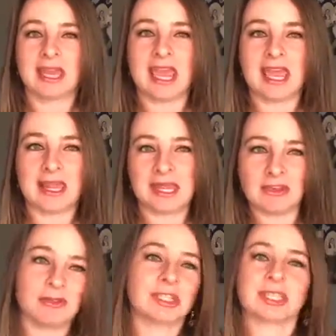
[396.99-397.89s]
And then
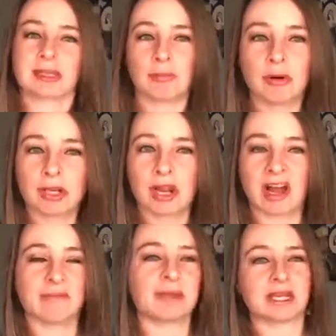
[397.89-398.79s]
you just like put it
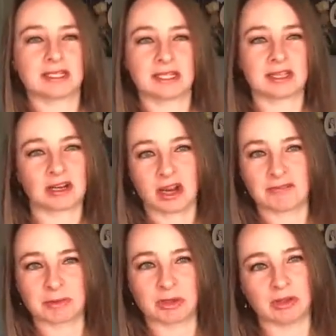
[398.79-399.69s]
off because it's
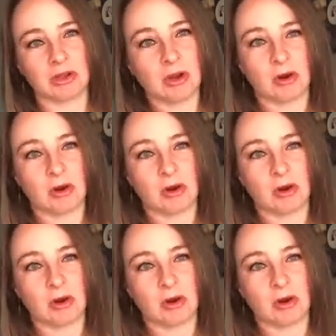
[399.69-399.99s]
uncomfortable.